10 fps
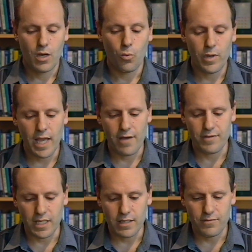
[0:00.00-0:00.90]
We have
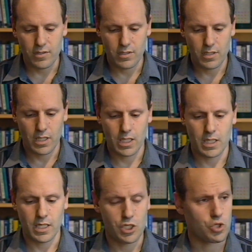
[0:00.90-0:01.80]
even
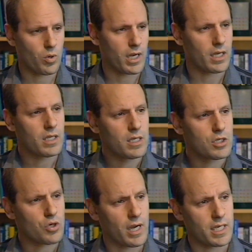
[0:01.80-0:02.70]
enjoyed
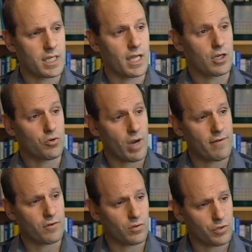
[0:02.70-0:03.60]
trying to get
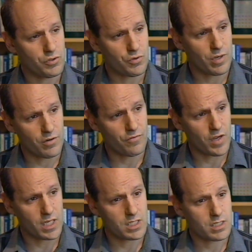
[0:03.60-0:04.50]
graphical user
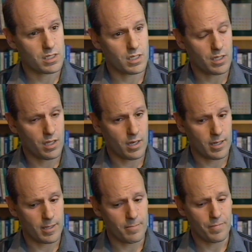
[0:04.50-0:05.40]
interface
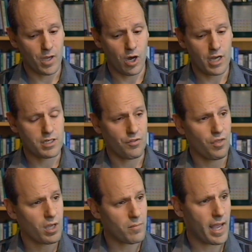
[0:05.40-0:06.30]
onto
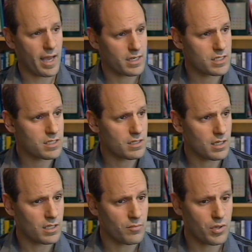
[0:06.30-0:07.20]
ThinkPads
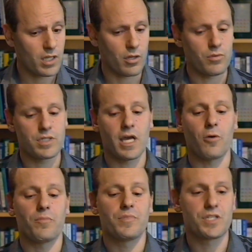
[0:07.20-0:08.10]
in the preload to
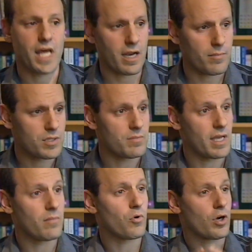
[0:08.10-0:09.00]
help set up, to
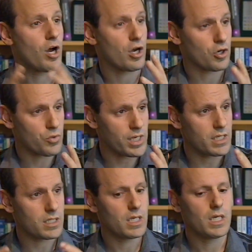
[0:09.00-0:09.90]
make it more
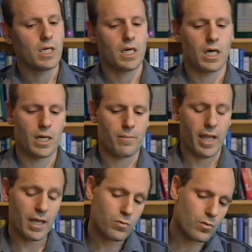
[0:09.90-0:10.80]
concrete.
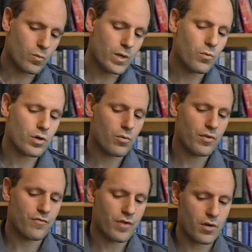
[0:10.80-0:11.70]
And we work
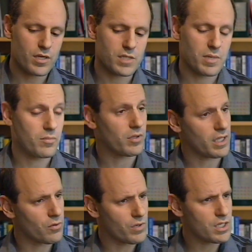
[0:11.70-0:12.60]
with various people
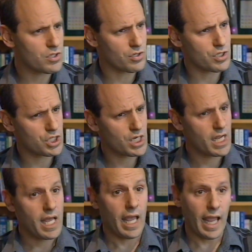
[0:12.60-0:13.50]
in research,
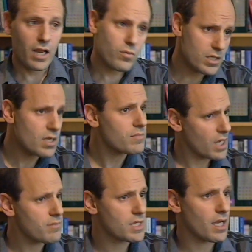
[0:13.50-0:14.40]
and we
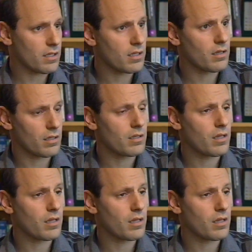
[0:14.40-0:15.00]
sometimes get little